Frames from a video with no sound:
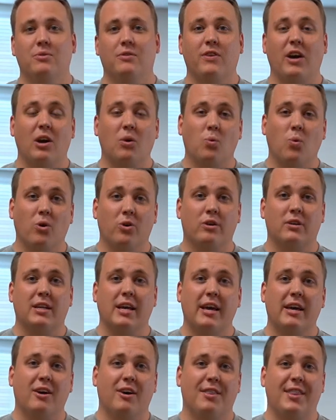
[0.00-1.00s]
We've got a work
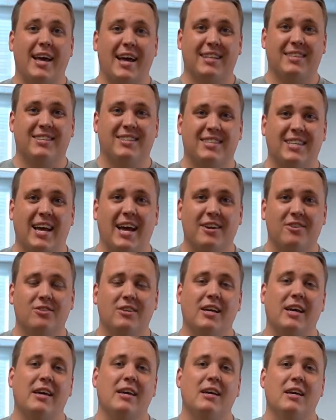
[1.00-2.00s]
day on that
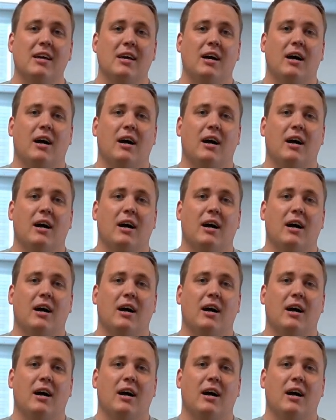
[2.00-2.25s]
Saturday,